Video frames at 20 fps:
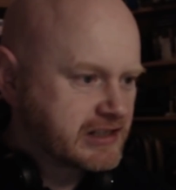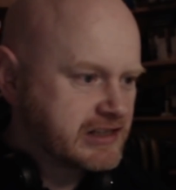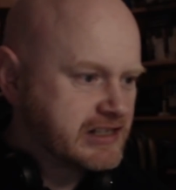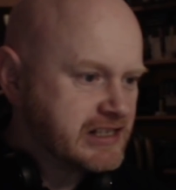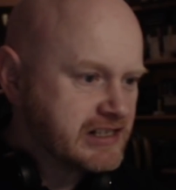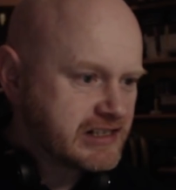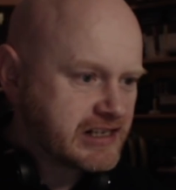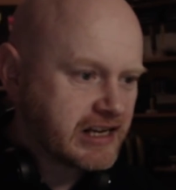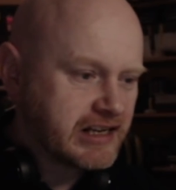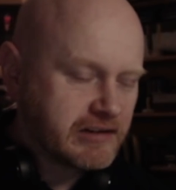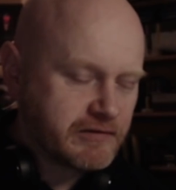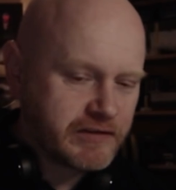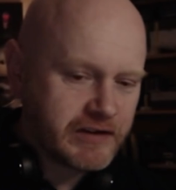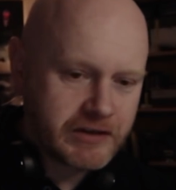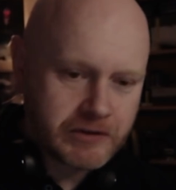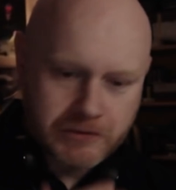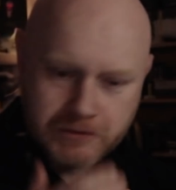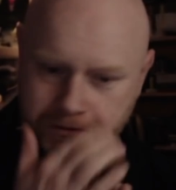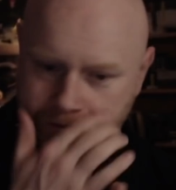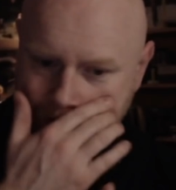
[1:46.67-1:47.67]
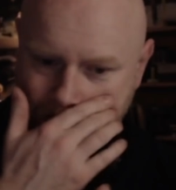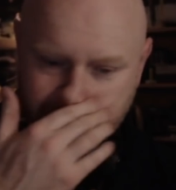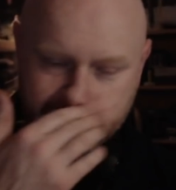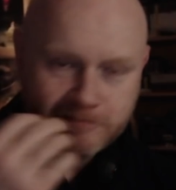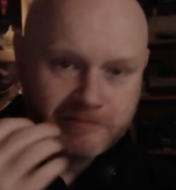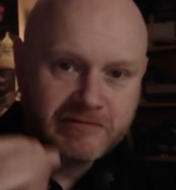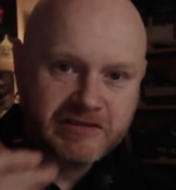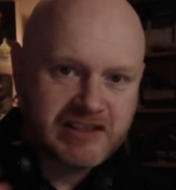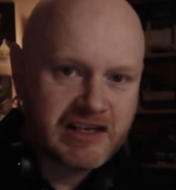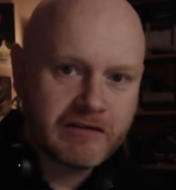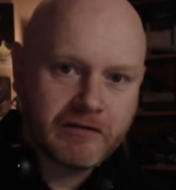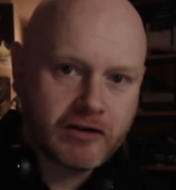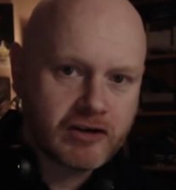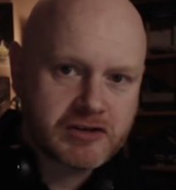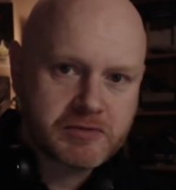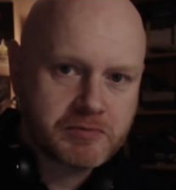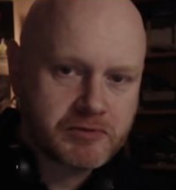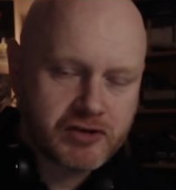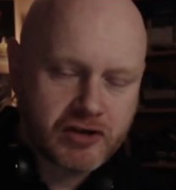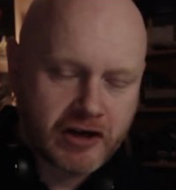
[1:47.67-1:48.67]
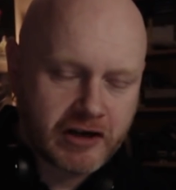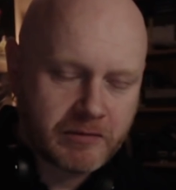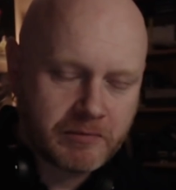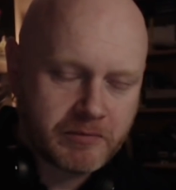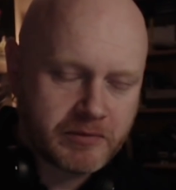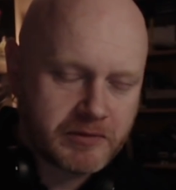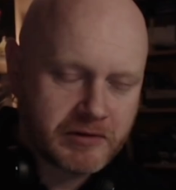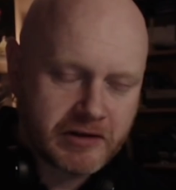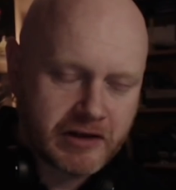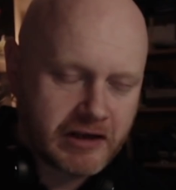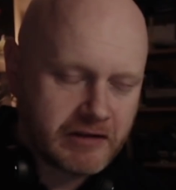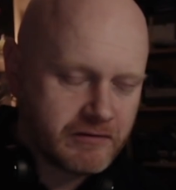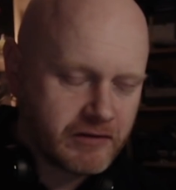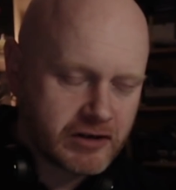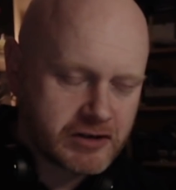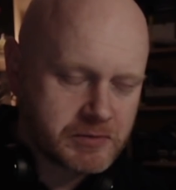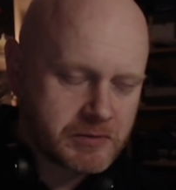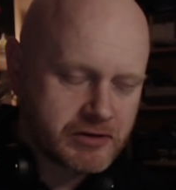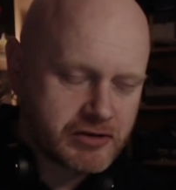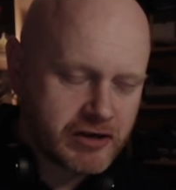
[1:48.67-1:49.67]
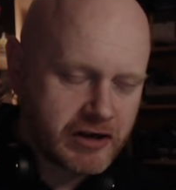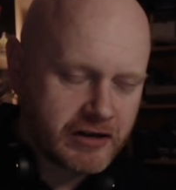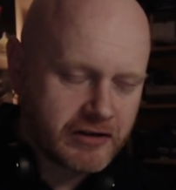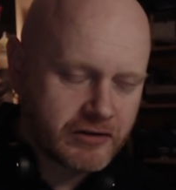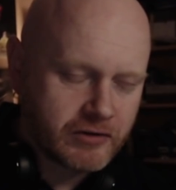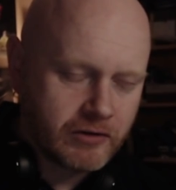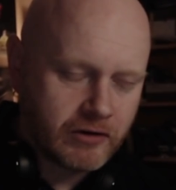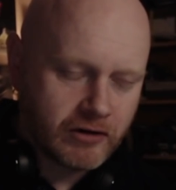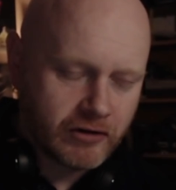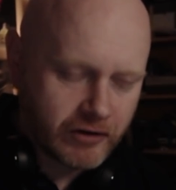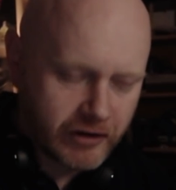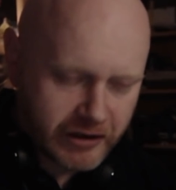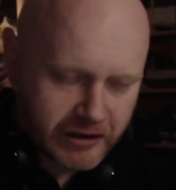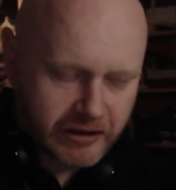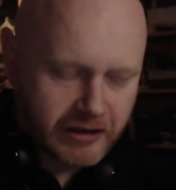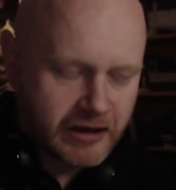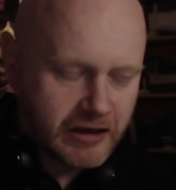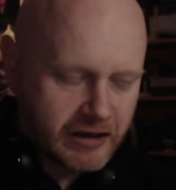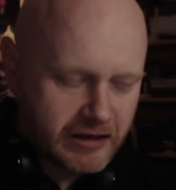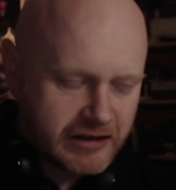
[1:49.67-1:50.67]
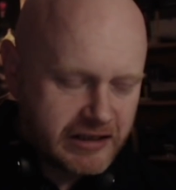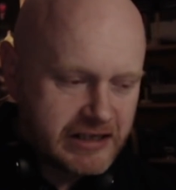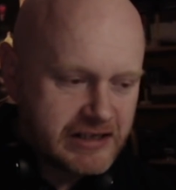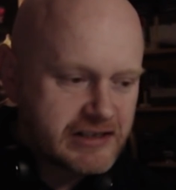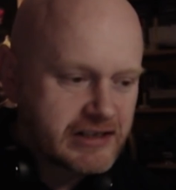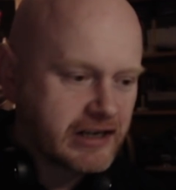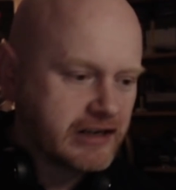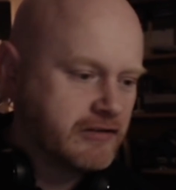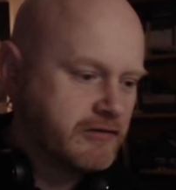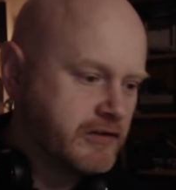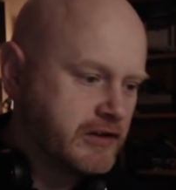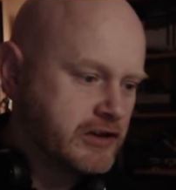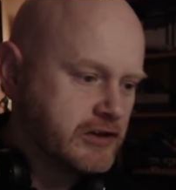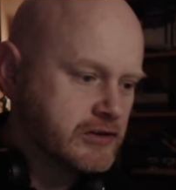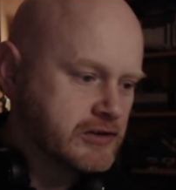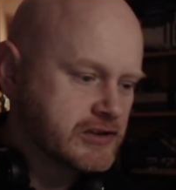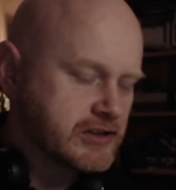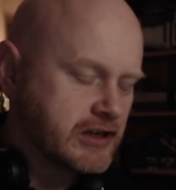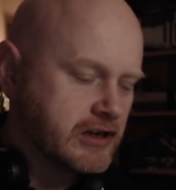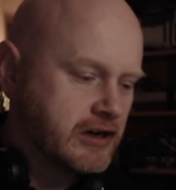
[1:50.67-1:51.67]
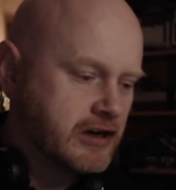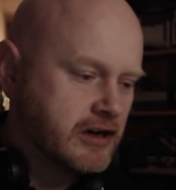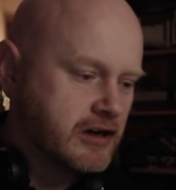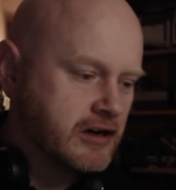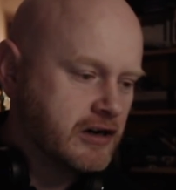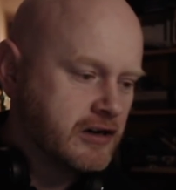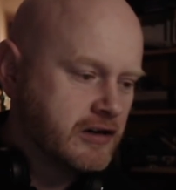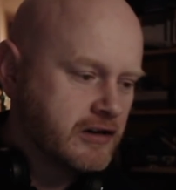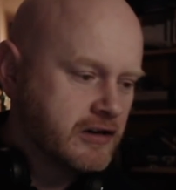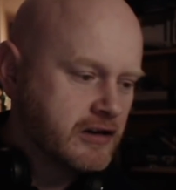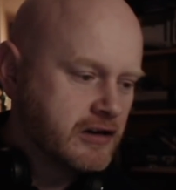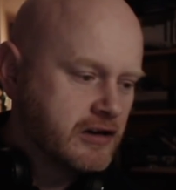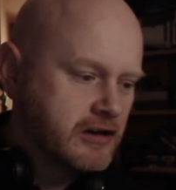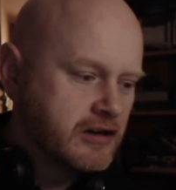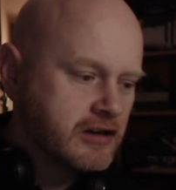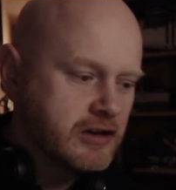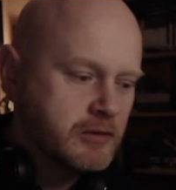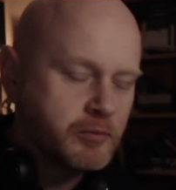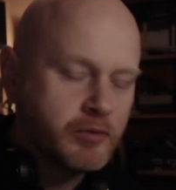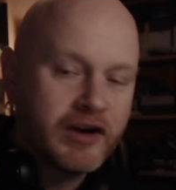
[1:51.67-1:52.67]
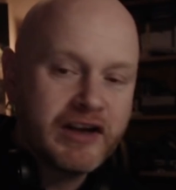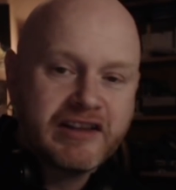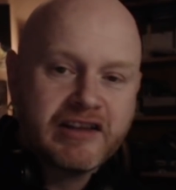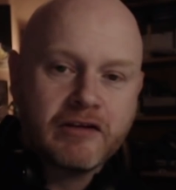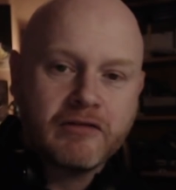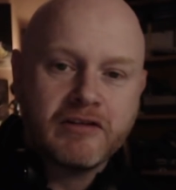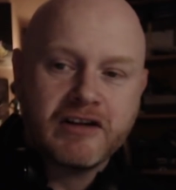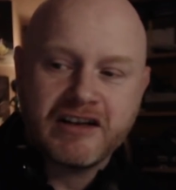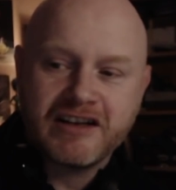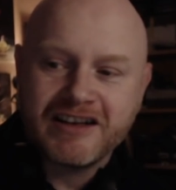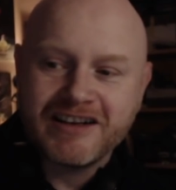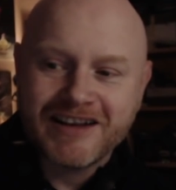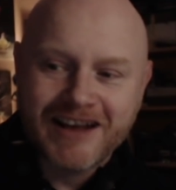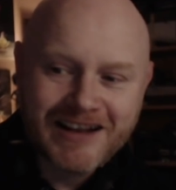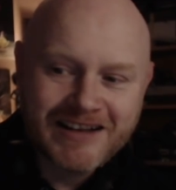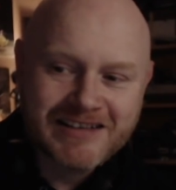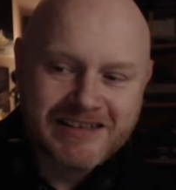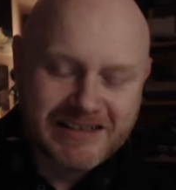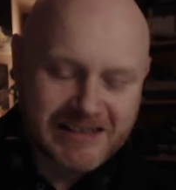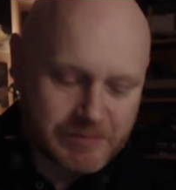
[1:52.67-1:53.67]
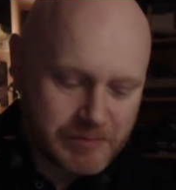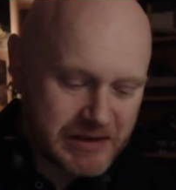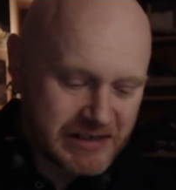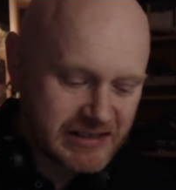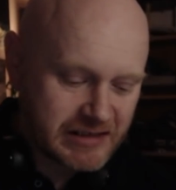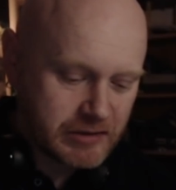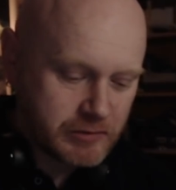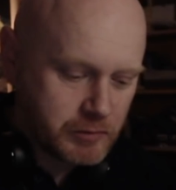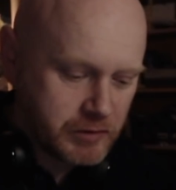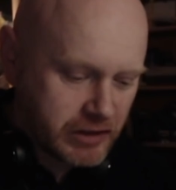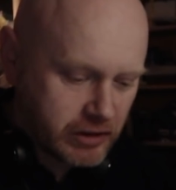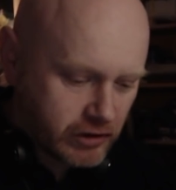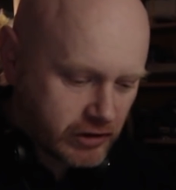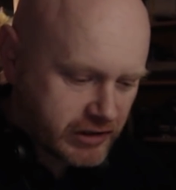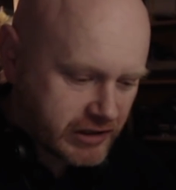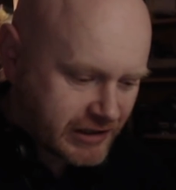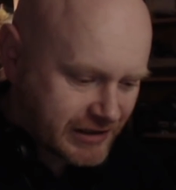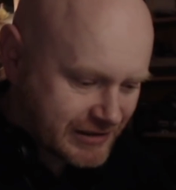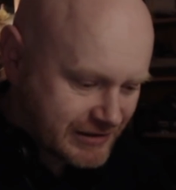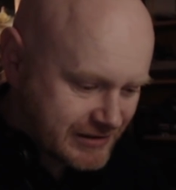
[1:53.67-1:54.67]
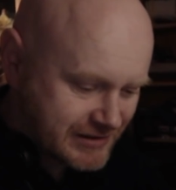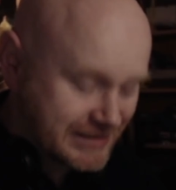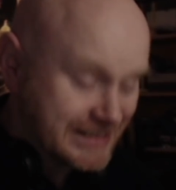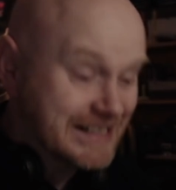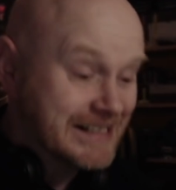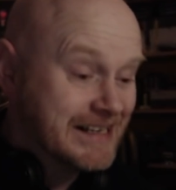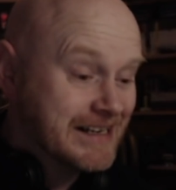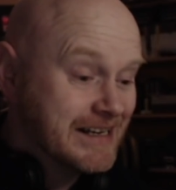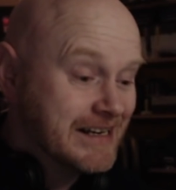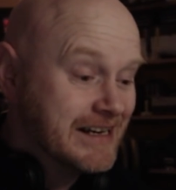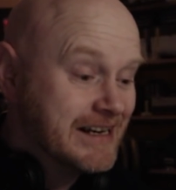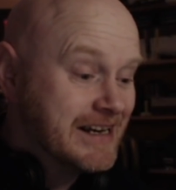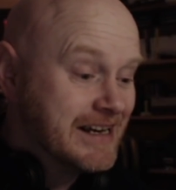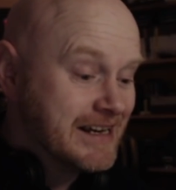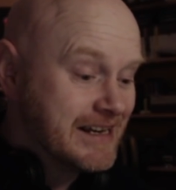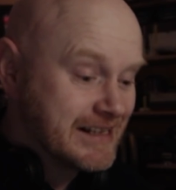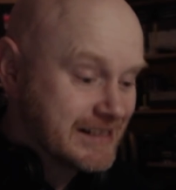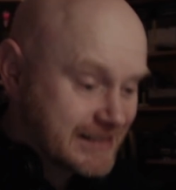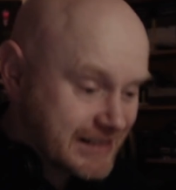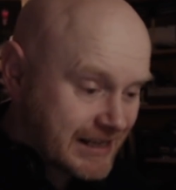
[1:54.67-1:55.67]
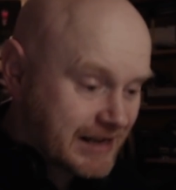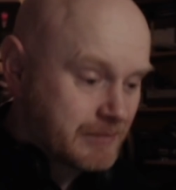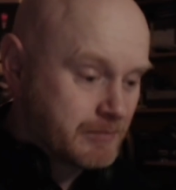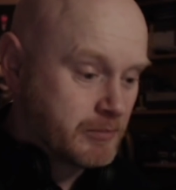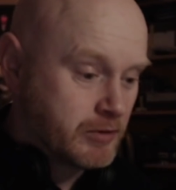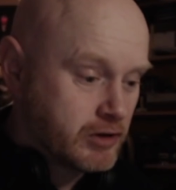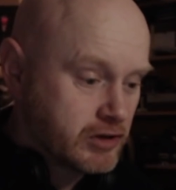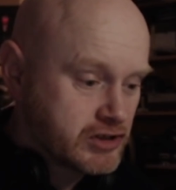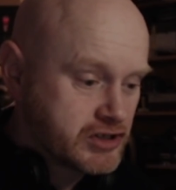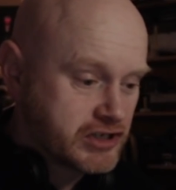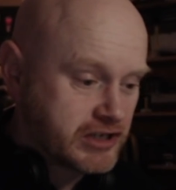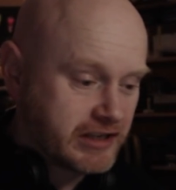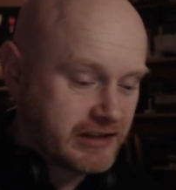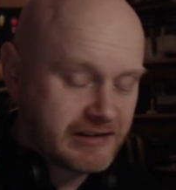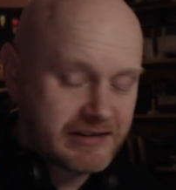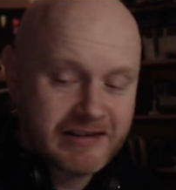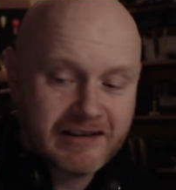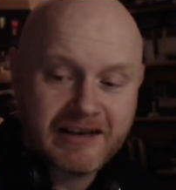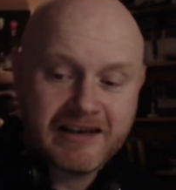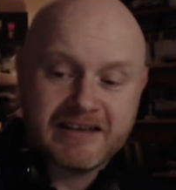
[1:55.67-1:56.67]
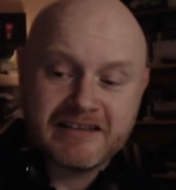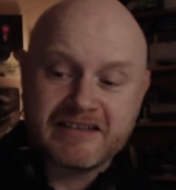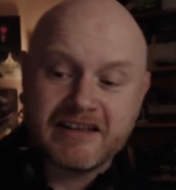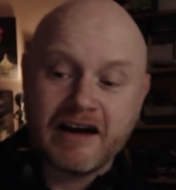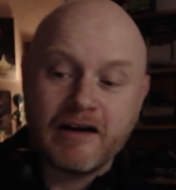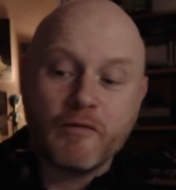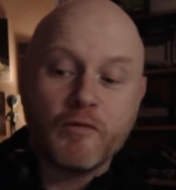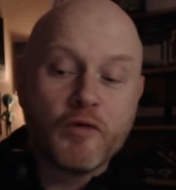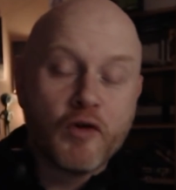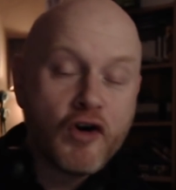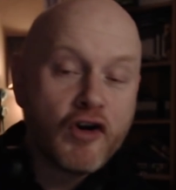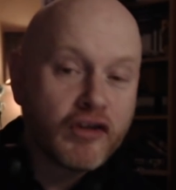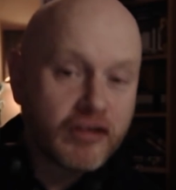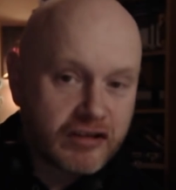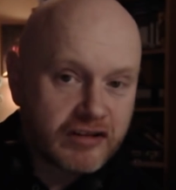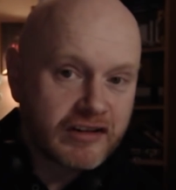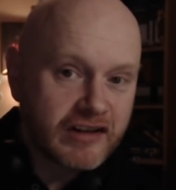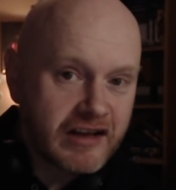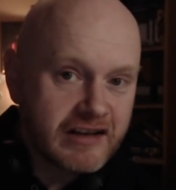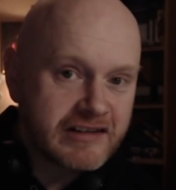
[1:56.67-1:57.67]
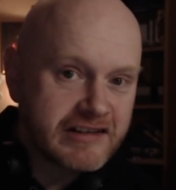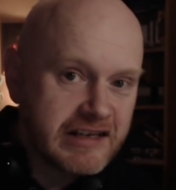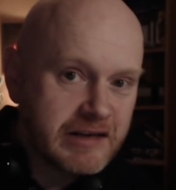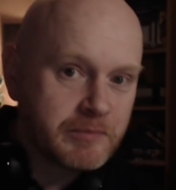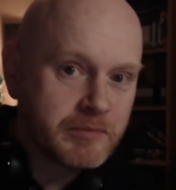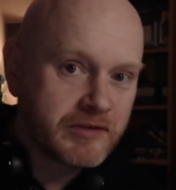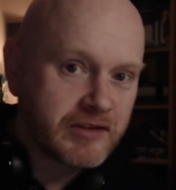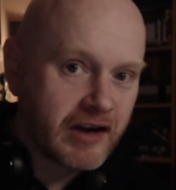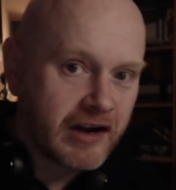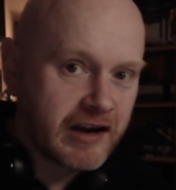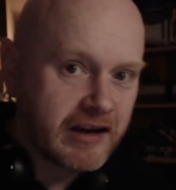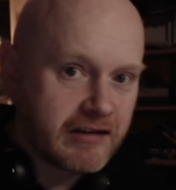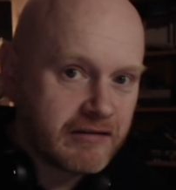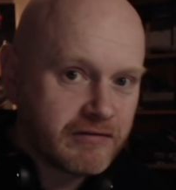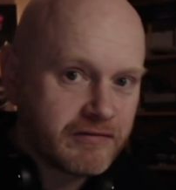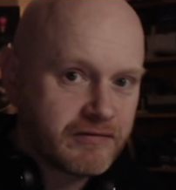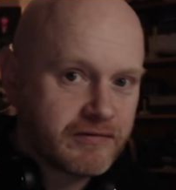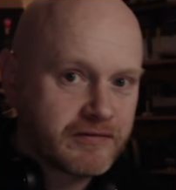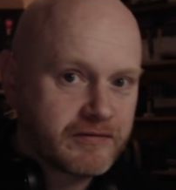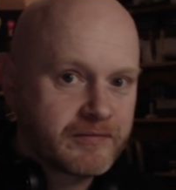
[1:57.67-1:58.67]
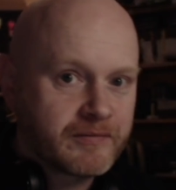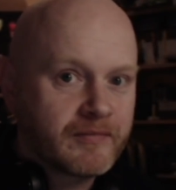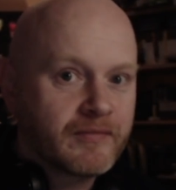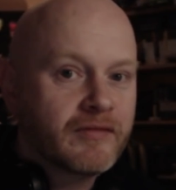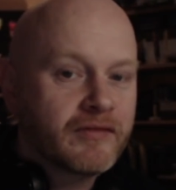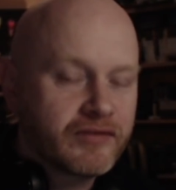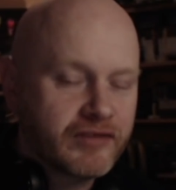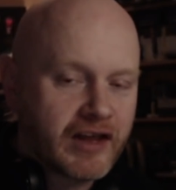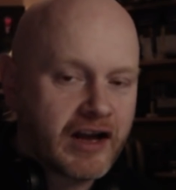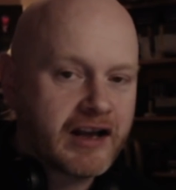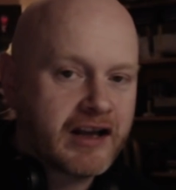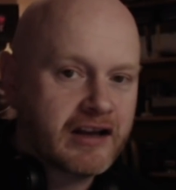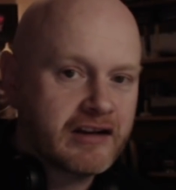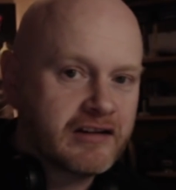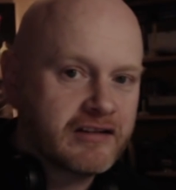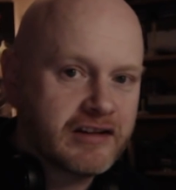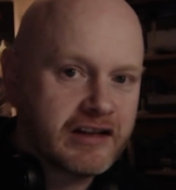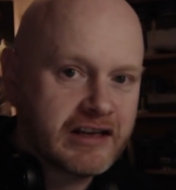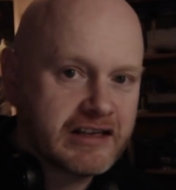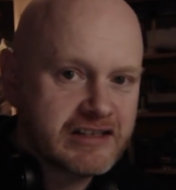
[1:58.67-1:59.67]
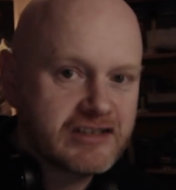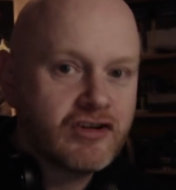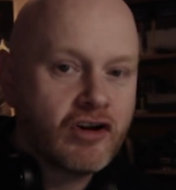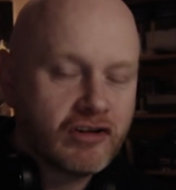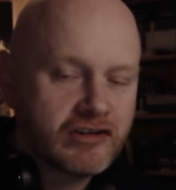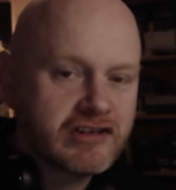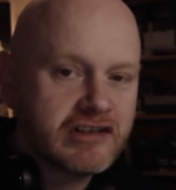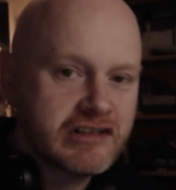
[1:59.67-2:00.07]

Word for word: these kind of videos, see I've lost, track, I've lost my train of thought already. These kind of videos are the breakdown and analysis. Basically, we look at, is that bullshit? Is that worth a deep dive? that kind of thing. It's not a